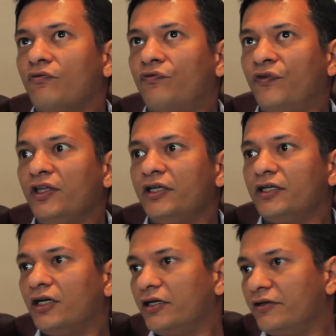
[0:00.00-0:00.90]

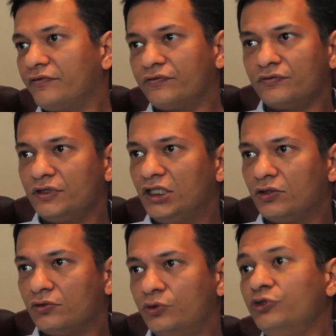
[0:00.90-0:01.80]
feeling of
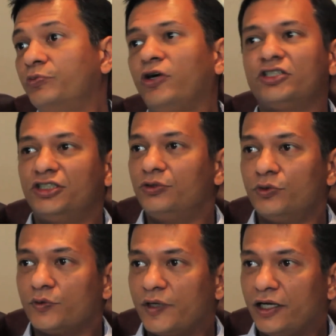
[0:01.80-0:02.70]
who's bossing
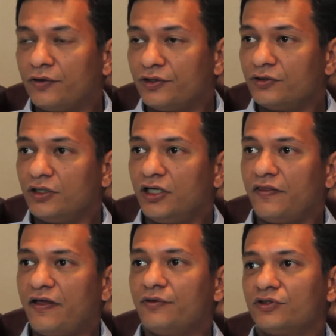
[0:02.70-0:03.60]
who around.
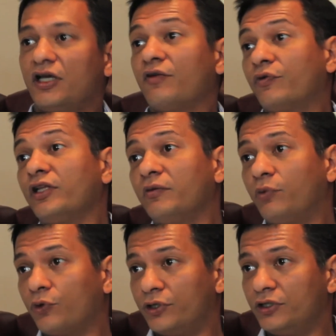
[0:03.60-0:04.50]
That was kind of really
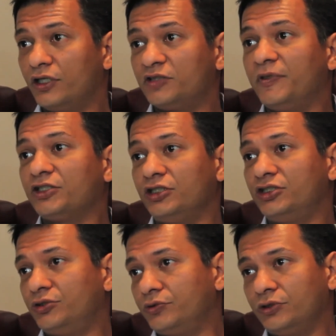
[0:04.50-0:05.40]
important, especially
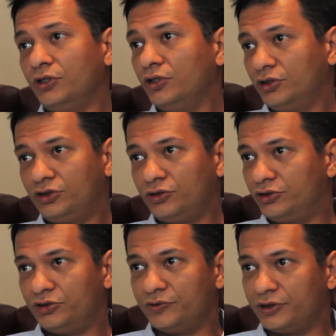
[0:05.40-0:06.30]
to
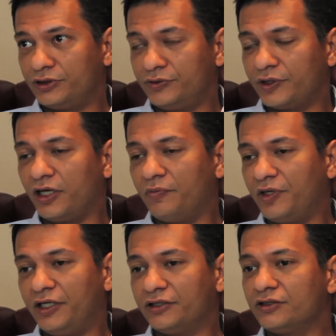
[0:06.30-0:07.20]
a
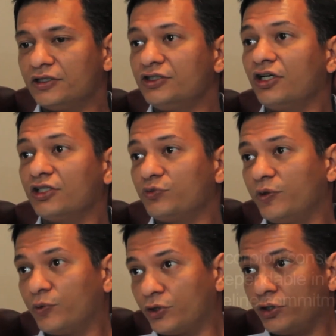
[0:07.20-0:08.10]
company as young as
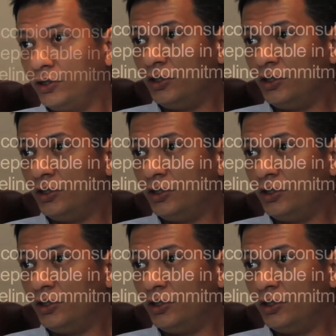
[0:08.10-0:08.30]
we were.